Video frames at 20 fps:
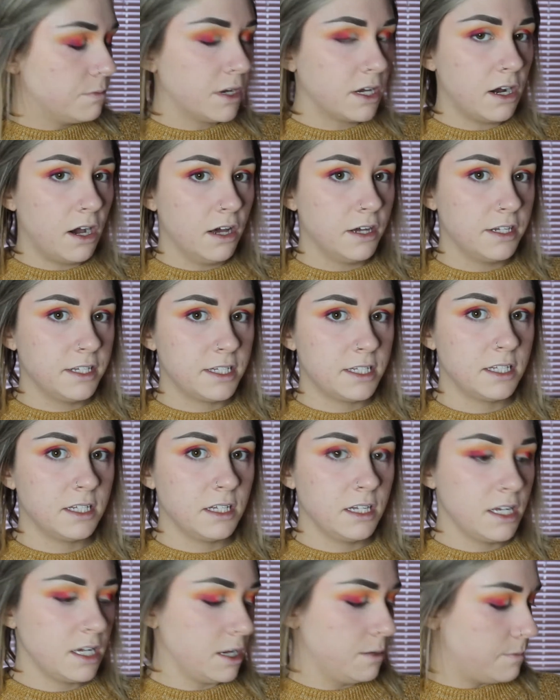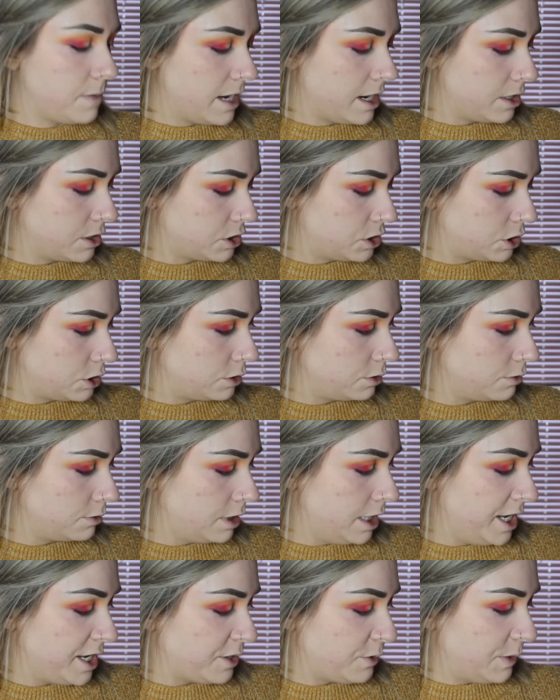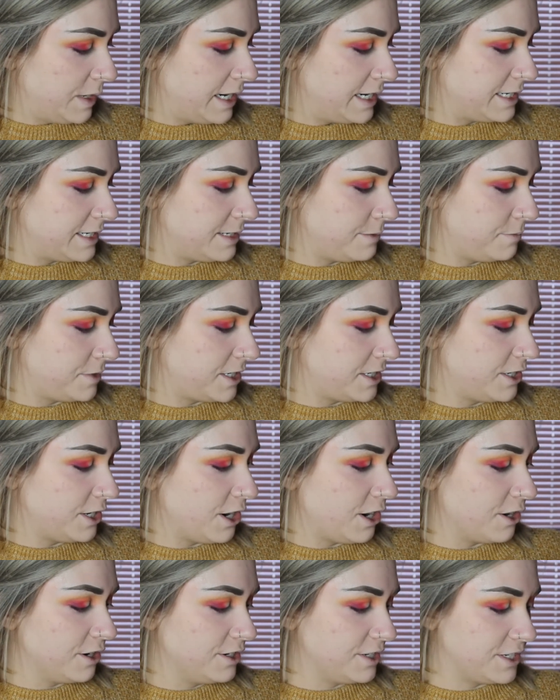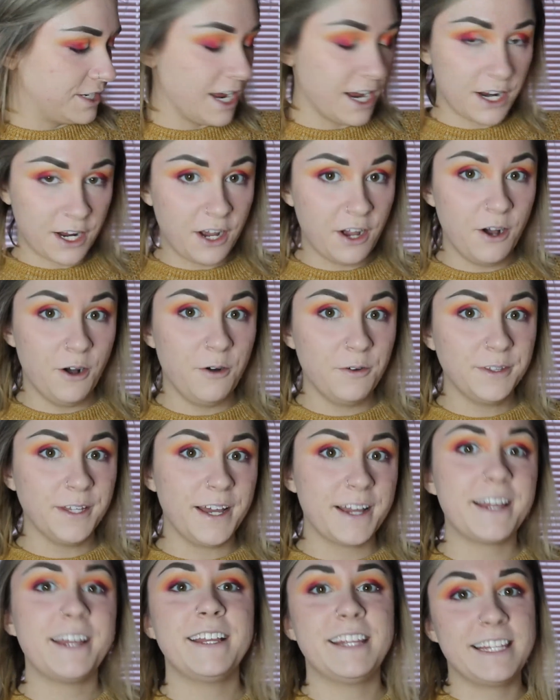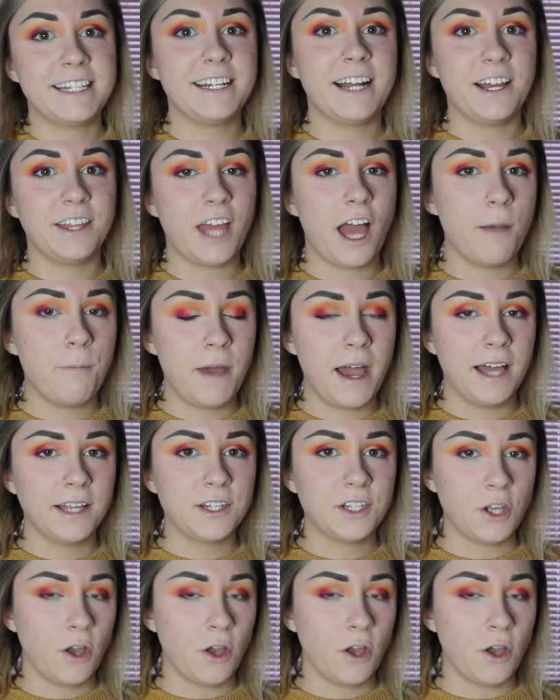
but honestly, compared to like when I dipped into Art Deco, like it's not that bad.